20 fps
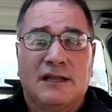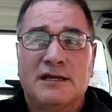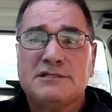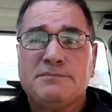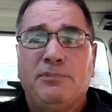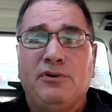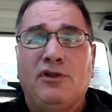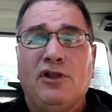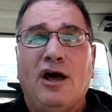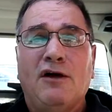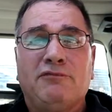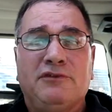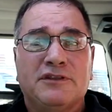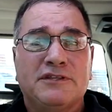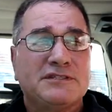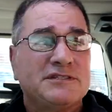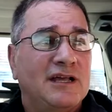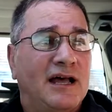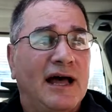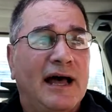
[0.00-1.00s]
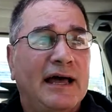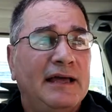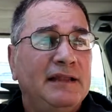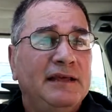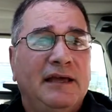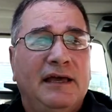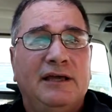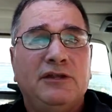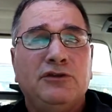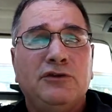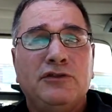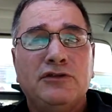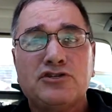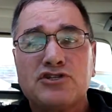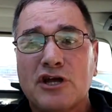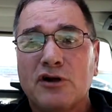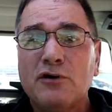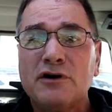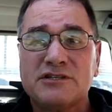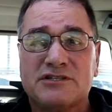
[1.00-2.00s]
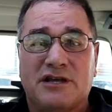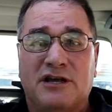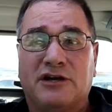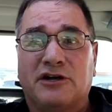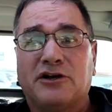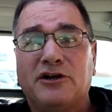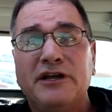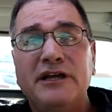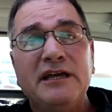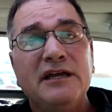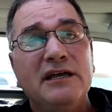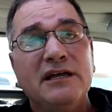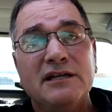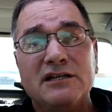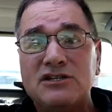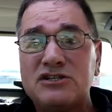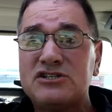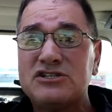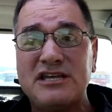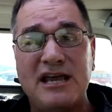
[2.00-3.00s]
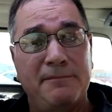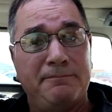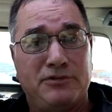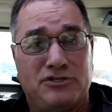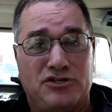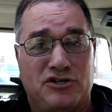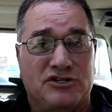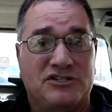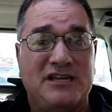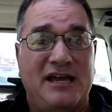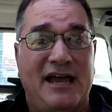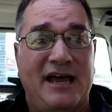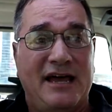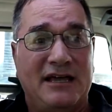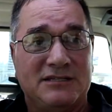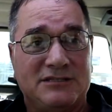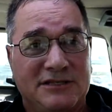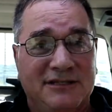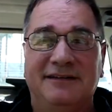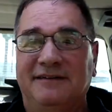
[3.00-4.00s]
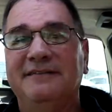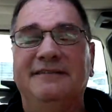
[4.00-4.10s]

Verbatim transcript: Let's pull off to the side and do the Joe is Hungry temperature test.